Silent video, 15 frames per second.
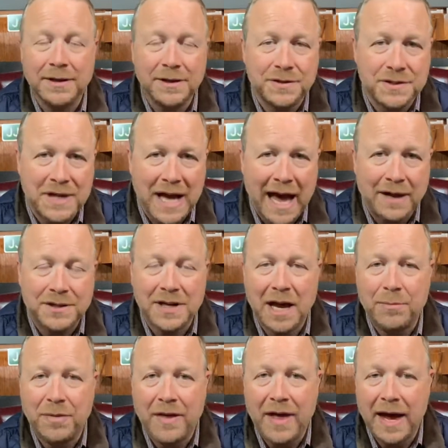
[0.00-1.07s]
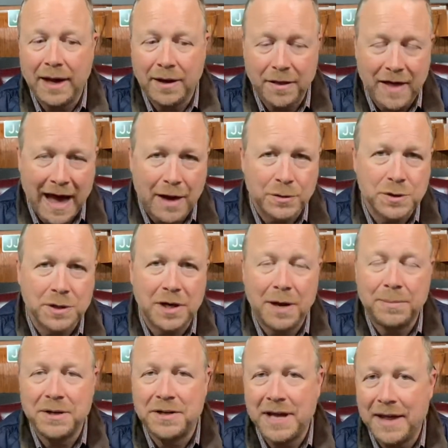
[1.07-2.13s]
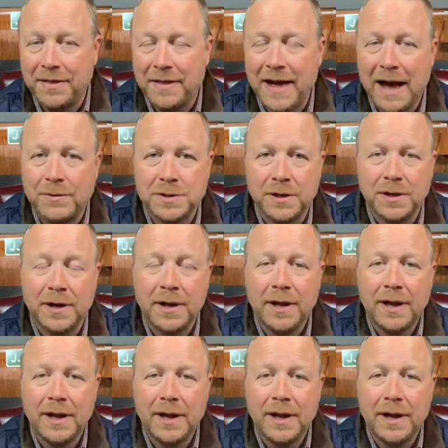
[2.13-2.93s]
exact same thing, 1000 up to 10,000.